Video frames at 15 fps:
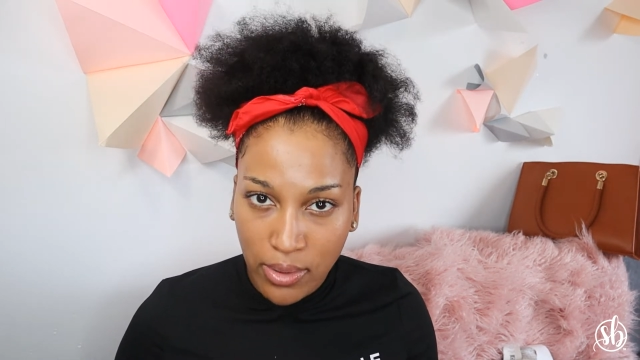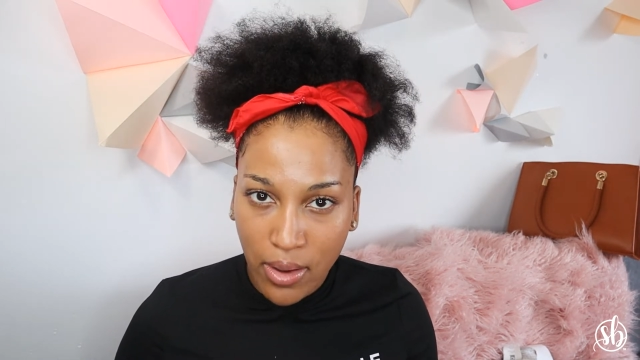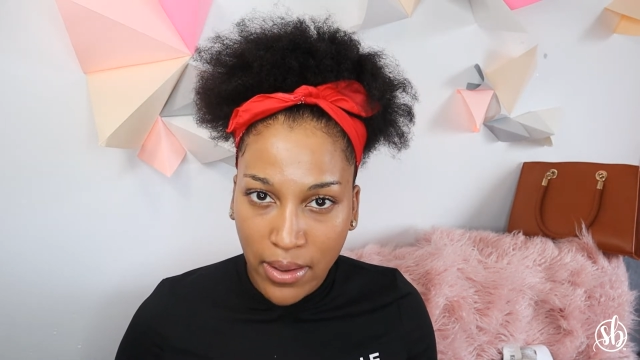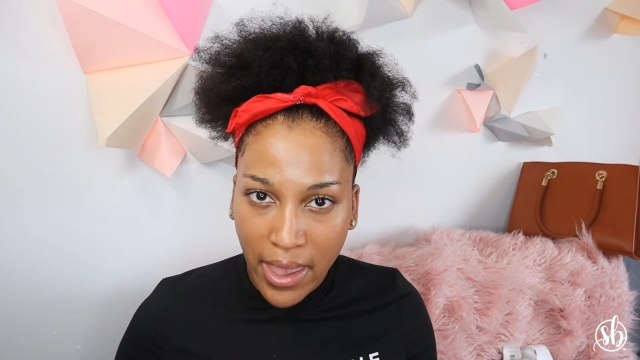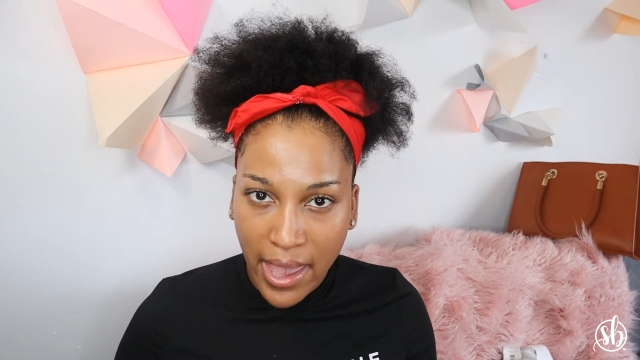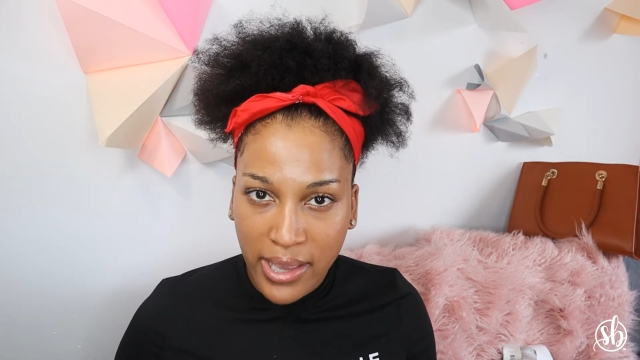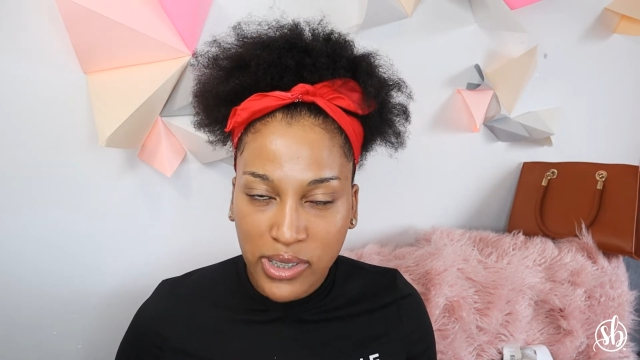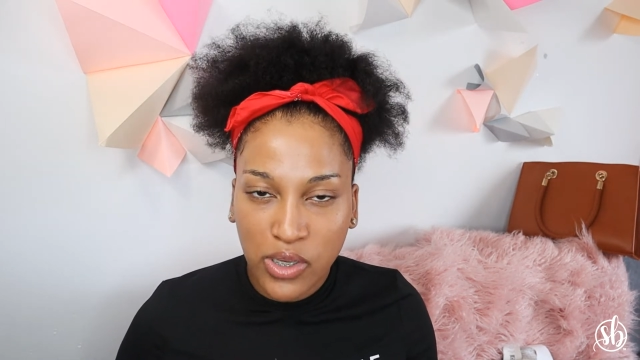
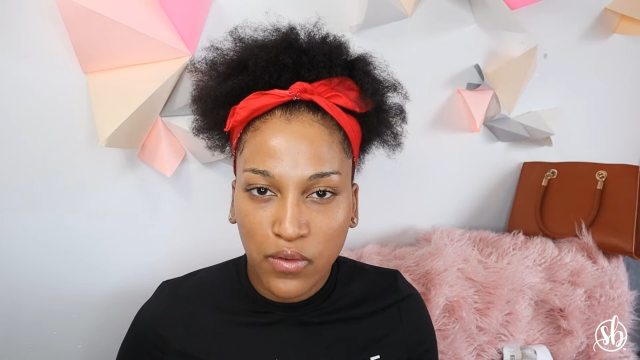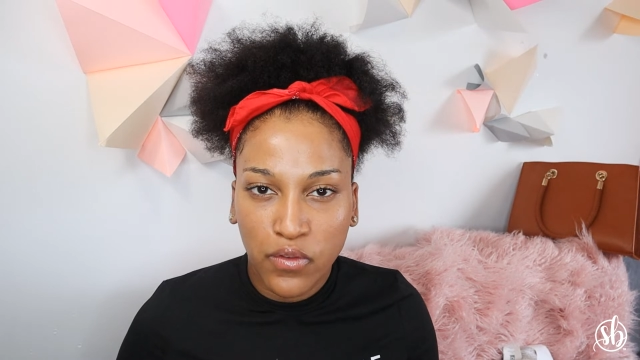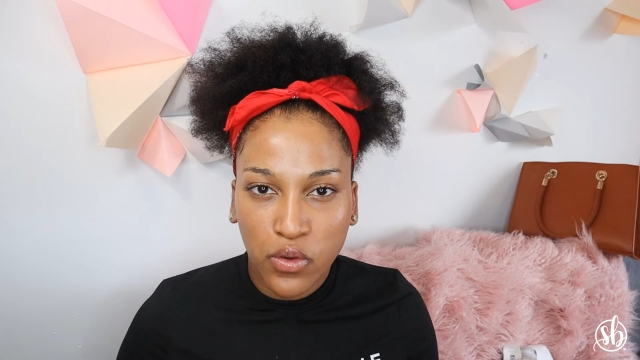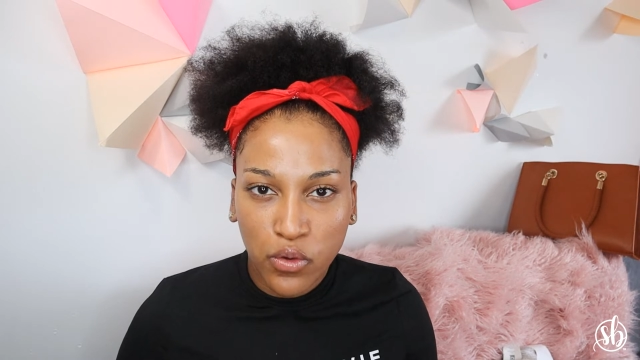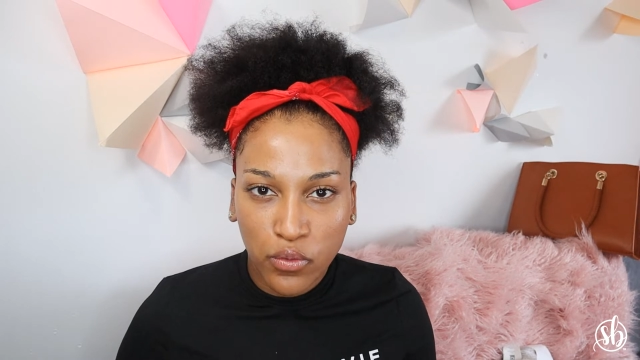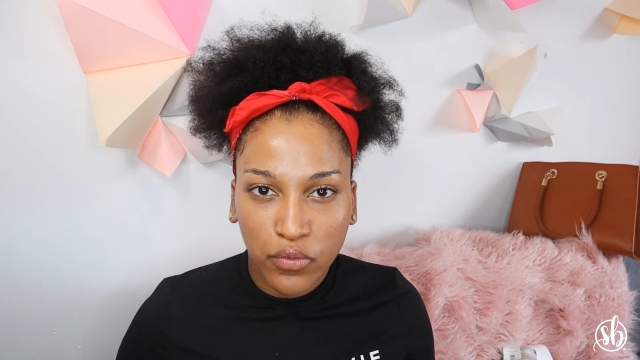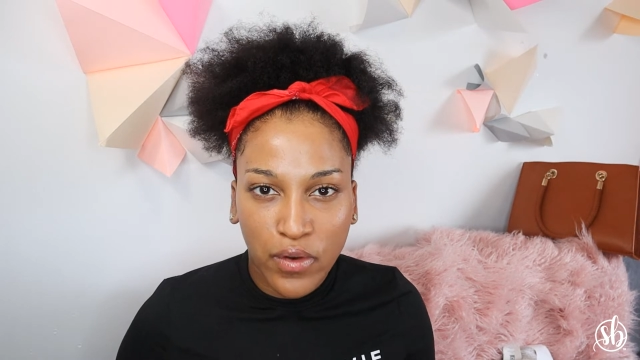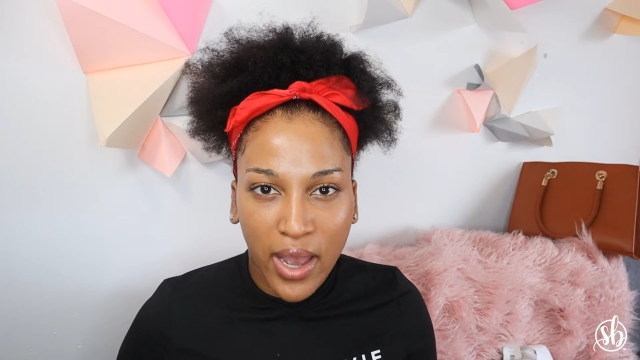Okay, so if
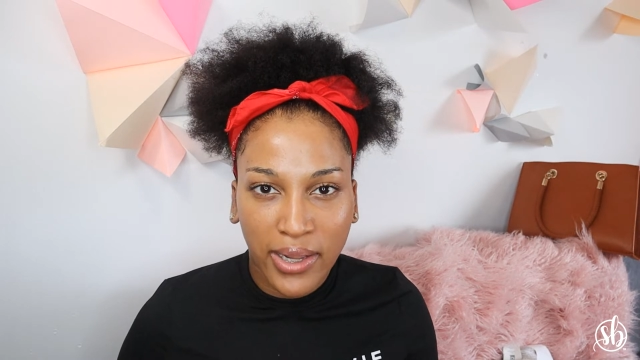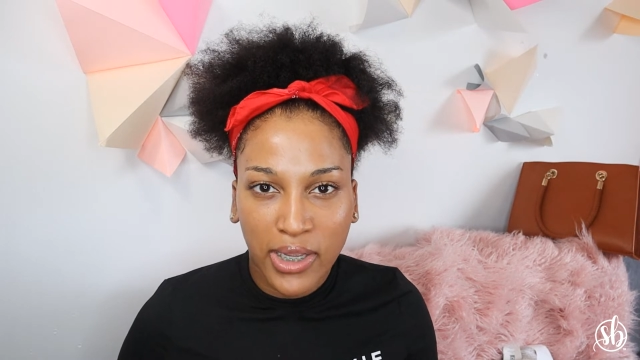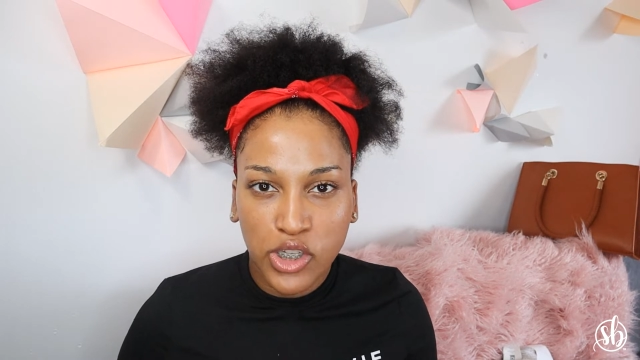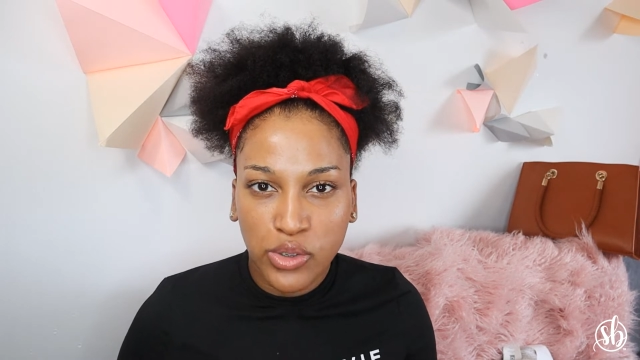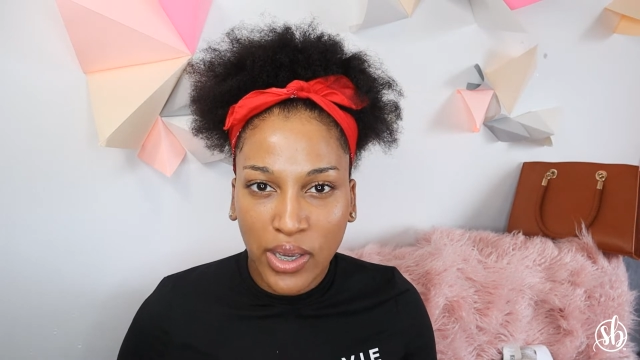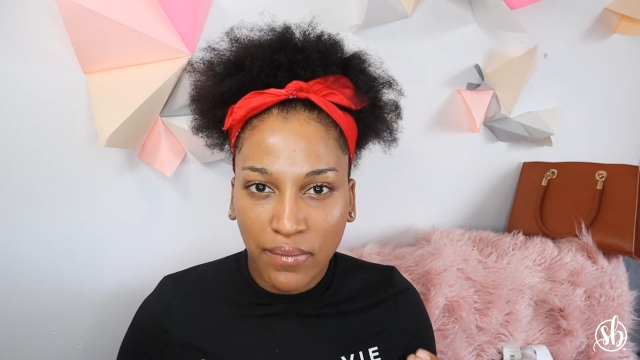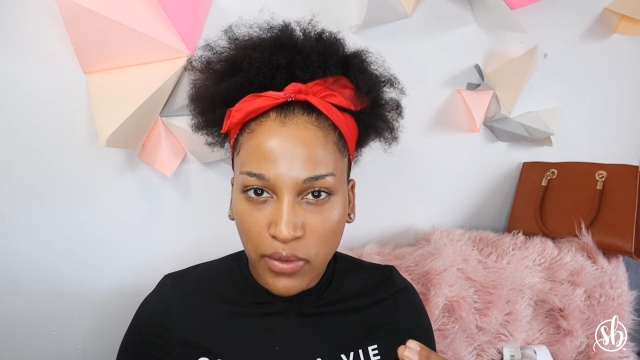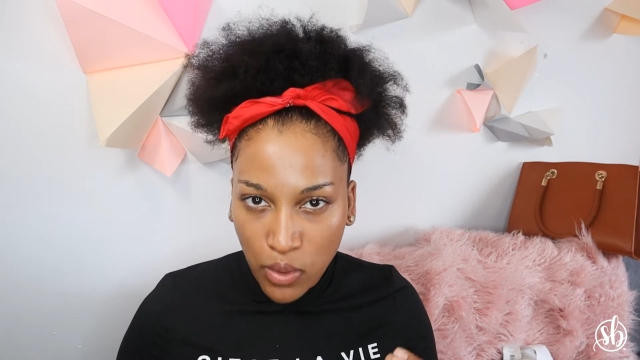you find that
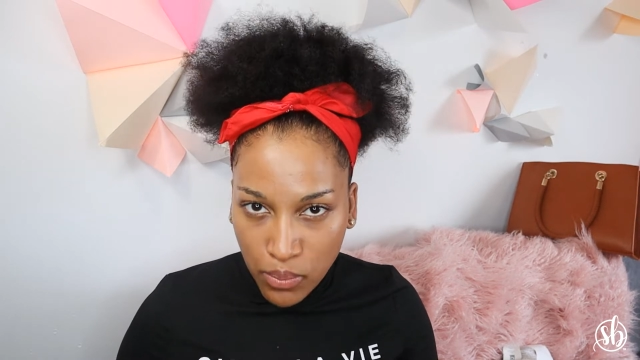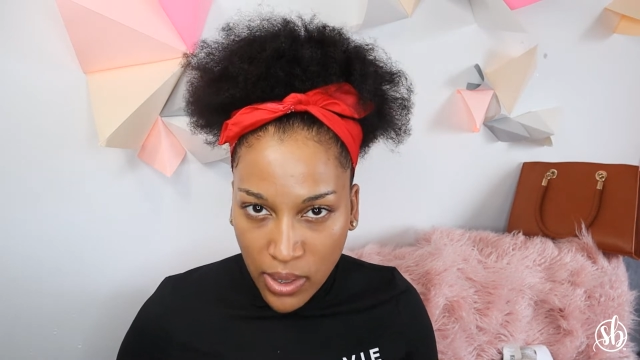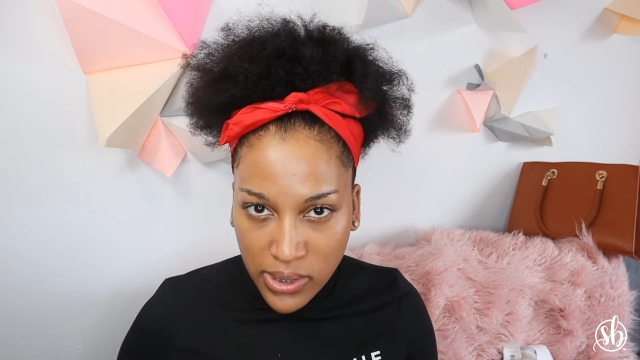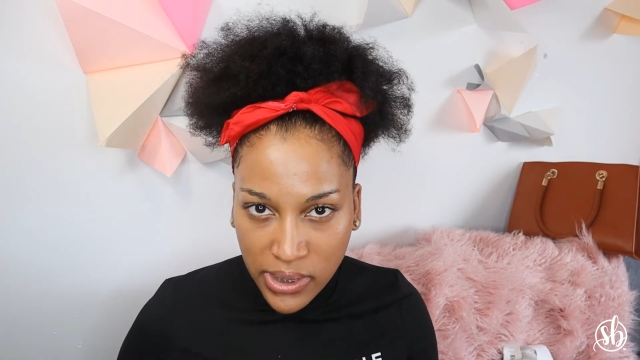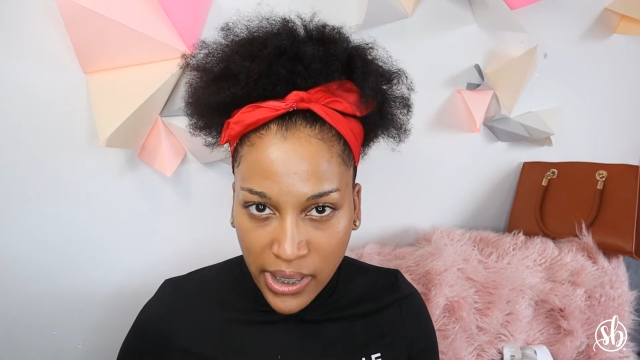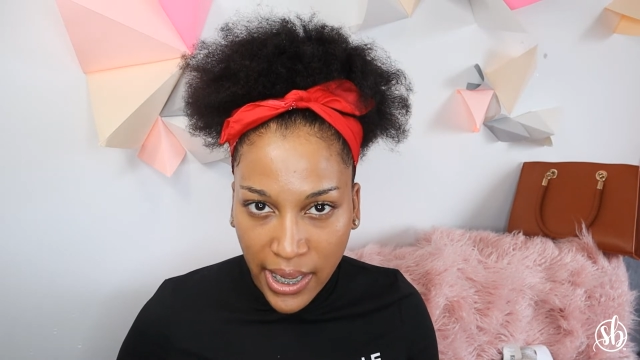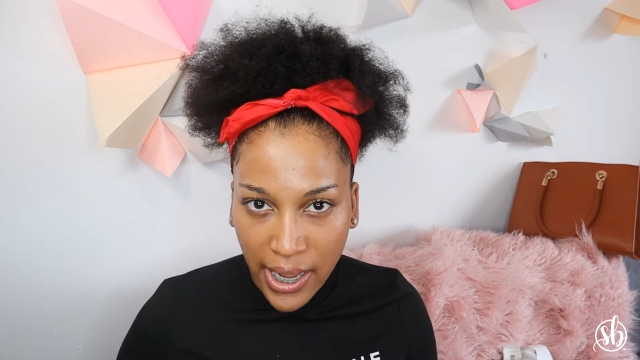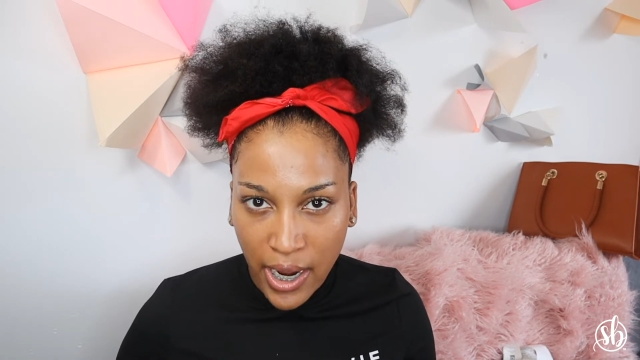you have low
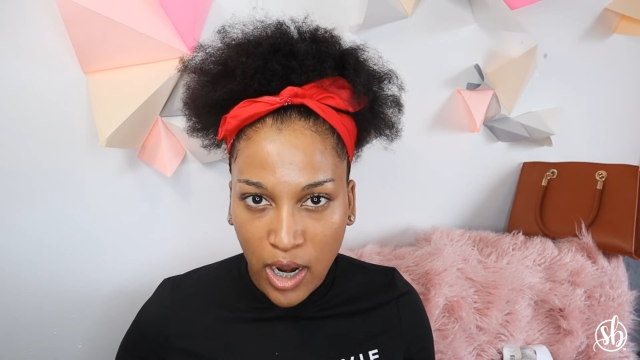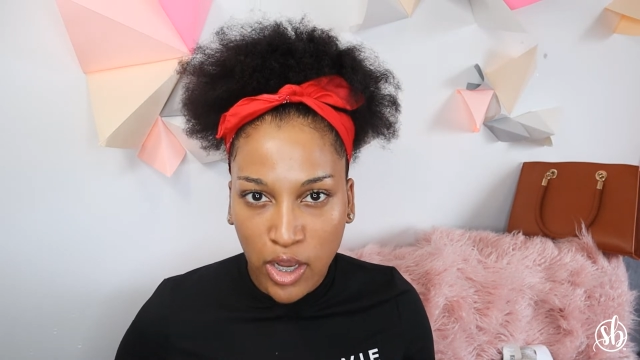porosity hair